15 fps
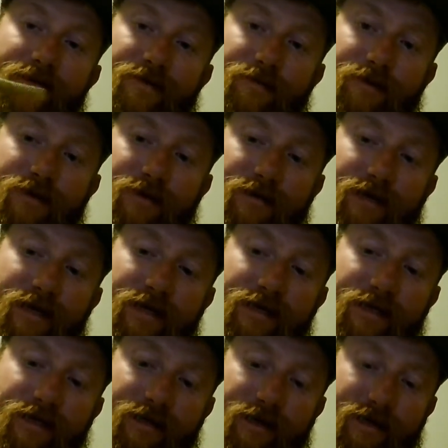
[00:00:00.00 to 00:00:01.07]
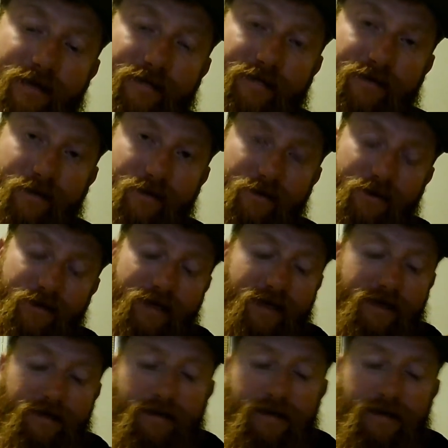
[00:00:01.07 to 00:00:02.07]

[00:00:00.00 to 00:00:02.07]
presentation, kind of fluttering down.